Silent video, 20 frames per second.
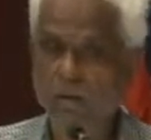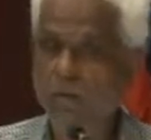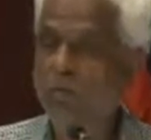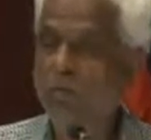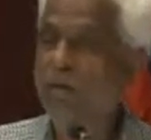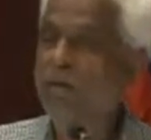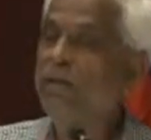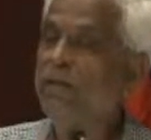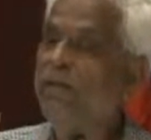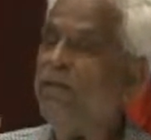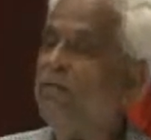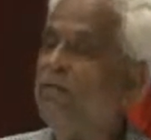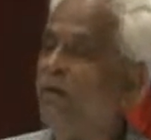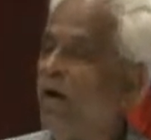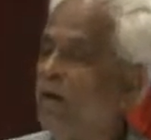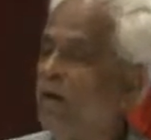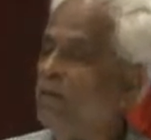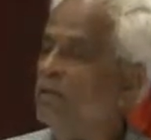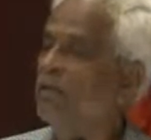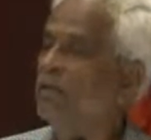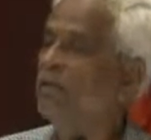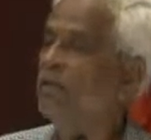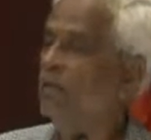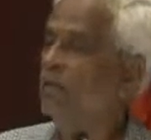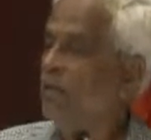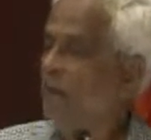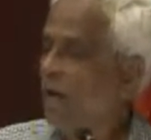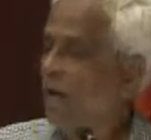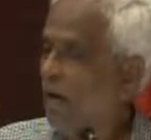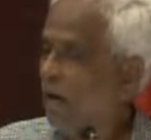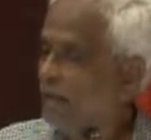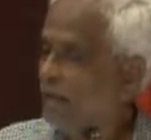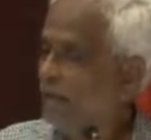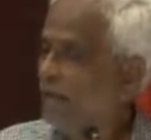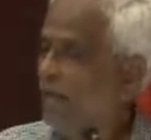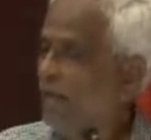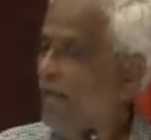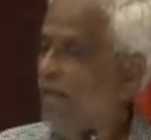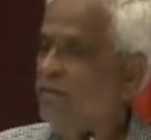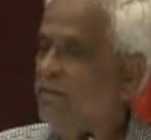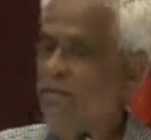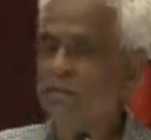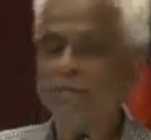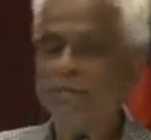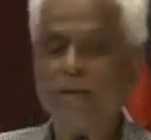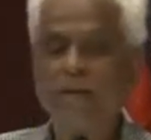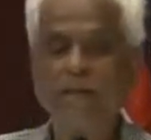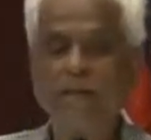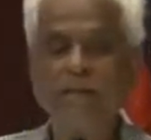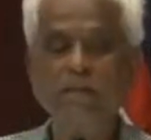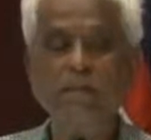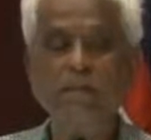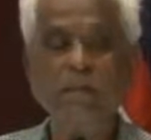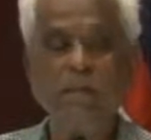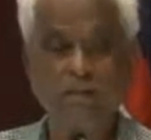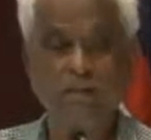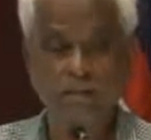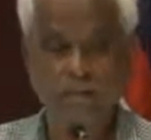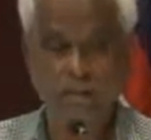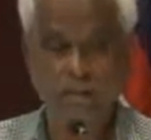when he was of the age of 19.